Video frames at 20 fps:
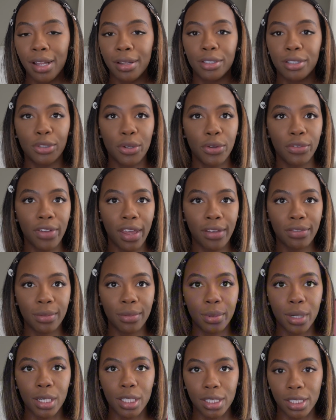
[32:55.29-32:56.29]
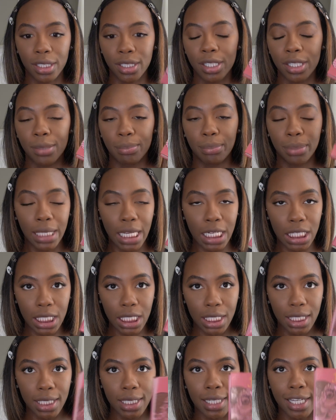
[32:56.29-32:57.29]
Two favorite
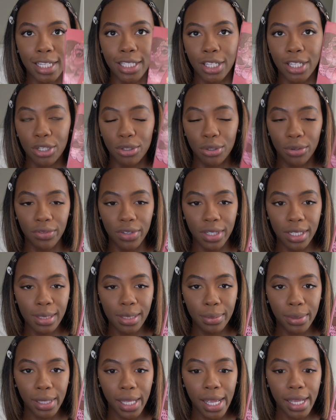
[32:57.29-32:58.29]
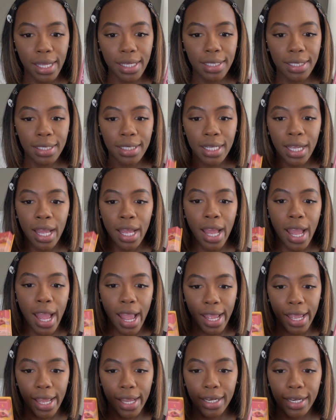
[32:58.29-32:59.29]
blushes is the Juvia's Place
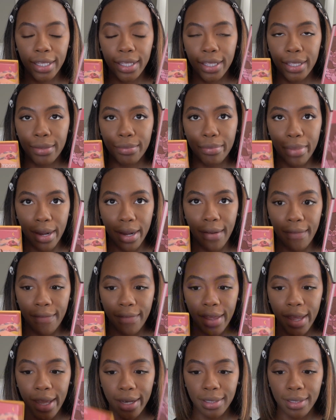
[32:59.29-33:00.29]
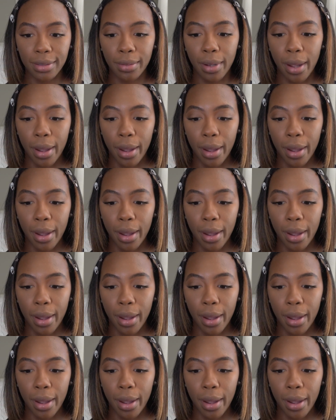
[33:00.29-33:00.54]
and the Benefit